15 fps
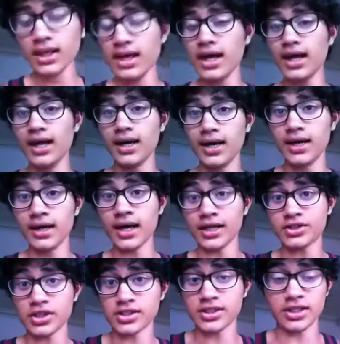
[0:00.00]

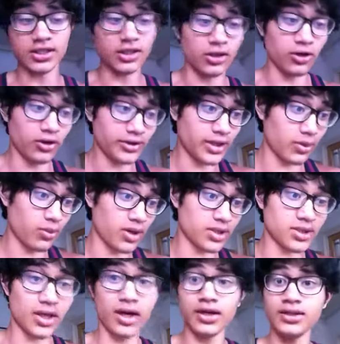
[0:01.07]
I trusted in the Lord. I
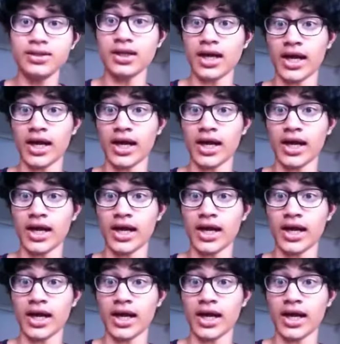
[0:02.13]
worked hard.